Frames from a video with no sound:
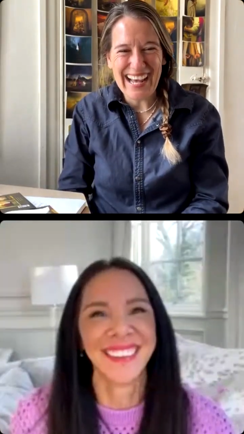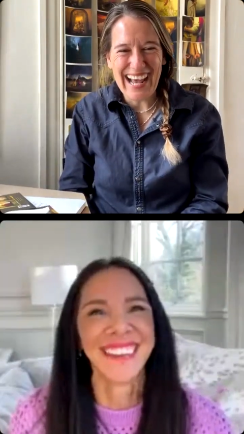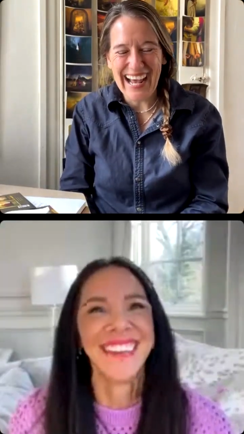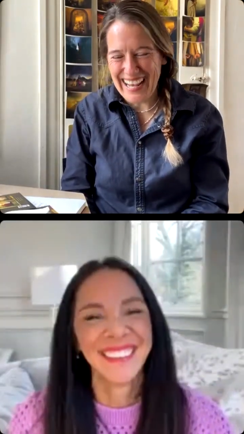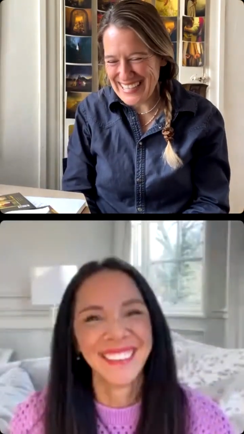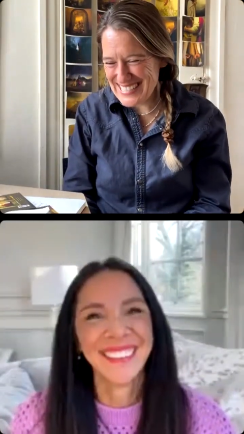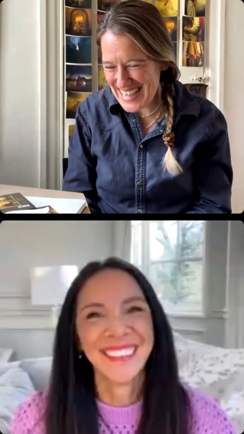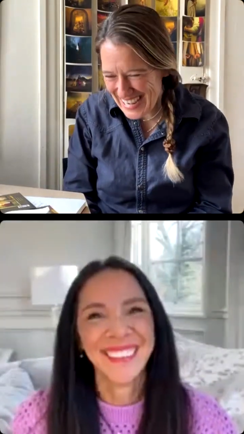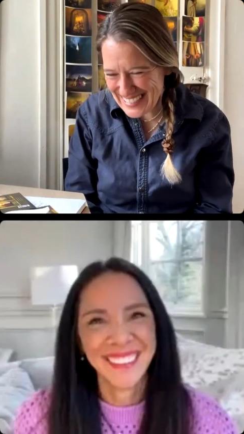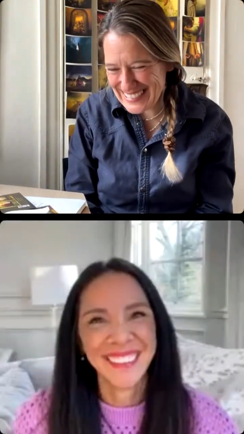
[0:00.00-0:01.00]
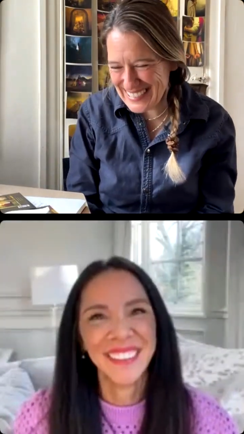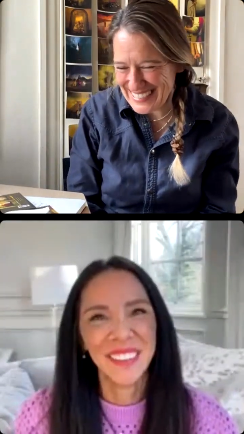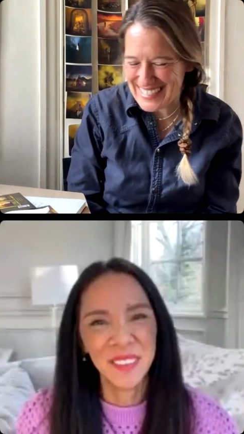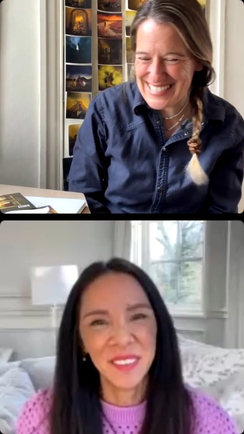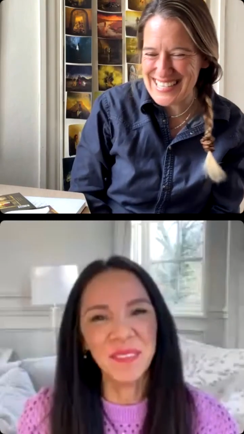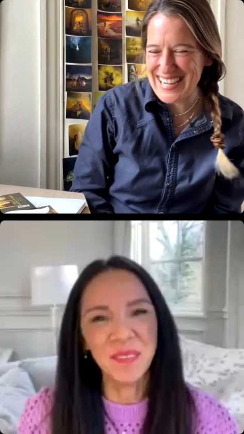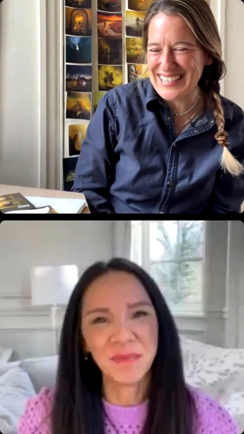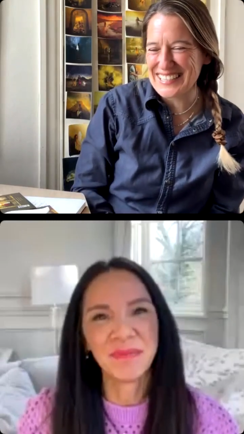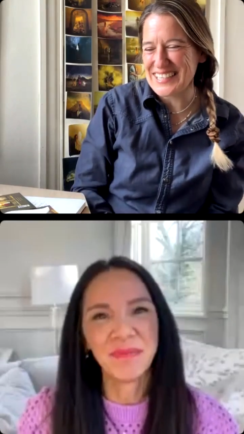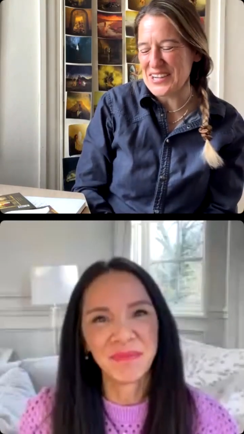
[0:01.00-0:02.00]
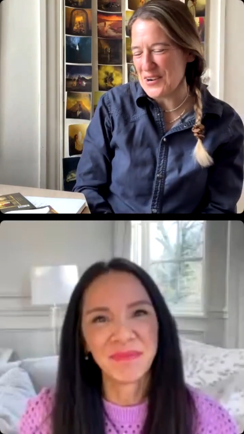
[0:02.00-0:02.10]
Speaker 1: exactly. Exactly.